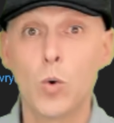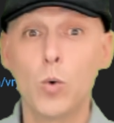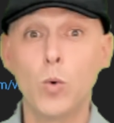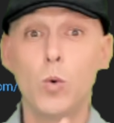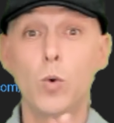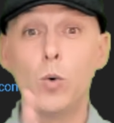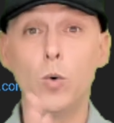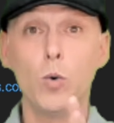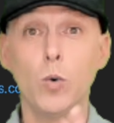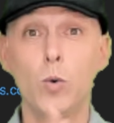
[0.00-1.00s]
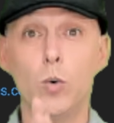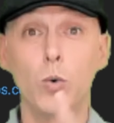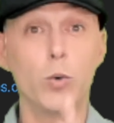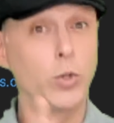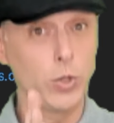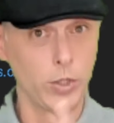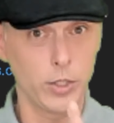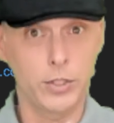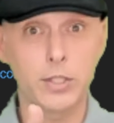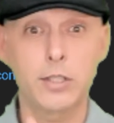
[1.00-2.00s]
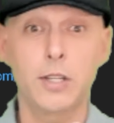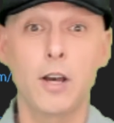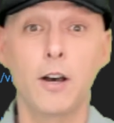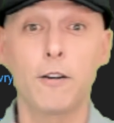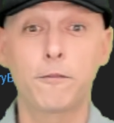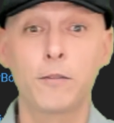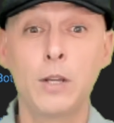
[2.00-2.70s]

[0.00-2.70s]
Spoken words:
Ooh, good stuff.